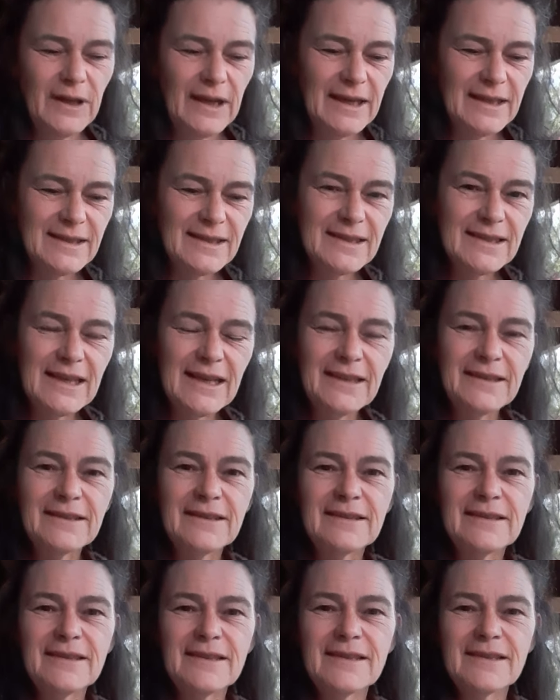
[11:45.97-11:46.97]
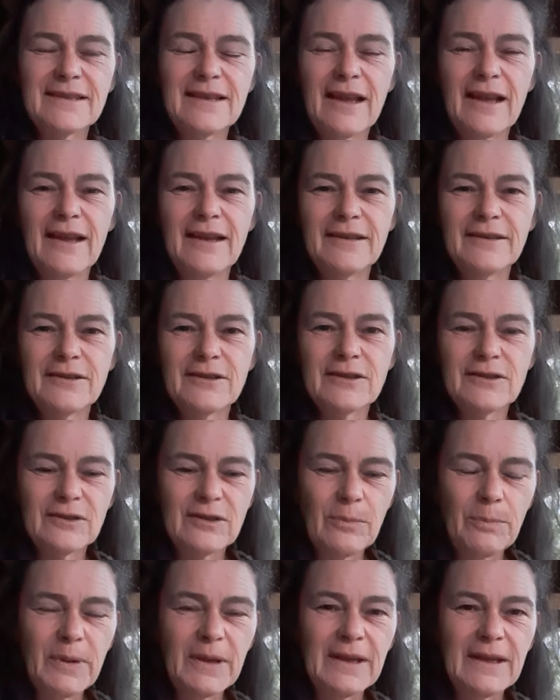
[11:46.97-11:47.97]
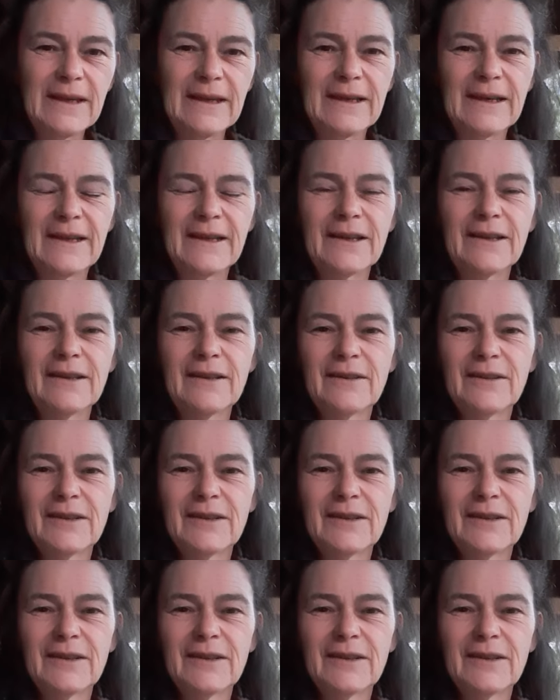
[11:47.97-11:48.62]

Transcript: It set the stage, the beginning